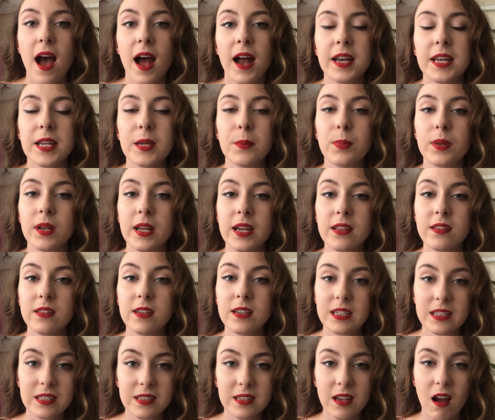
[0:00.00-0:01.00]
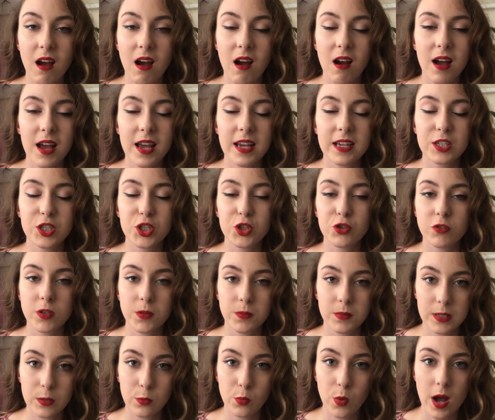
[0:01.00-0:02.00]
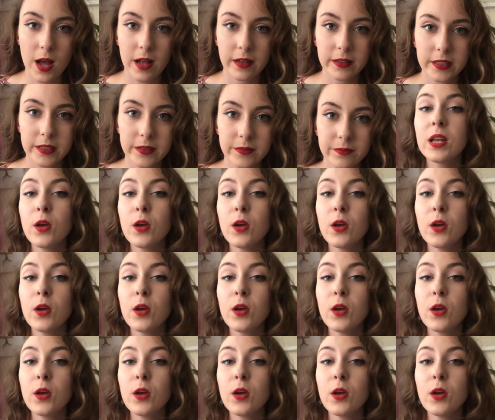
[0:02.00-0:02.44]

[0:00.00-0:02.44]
and he played the guitar extremely well.